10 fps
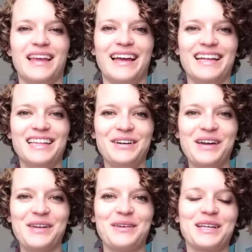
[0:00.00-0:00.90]
Hello
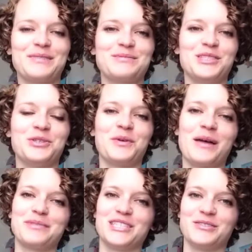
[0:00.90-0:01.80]
and welcome to
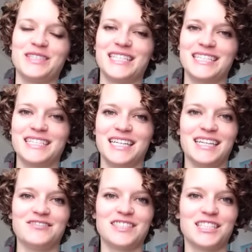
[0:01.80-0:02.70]
episode 16
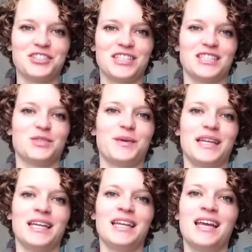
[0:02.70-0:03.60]
of Stitched in
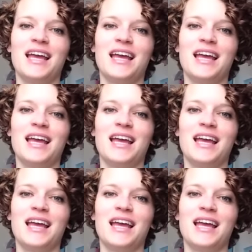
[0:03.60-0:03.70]
Sweden.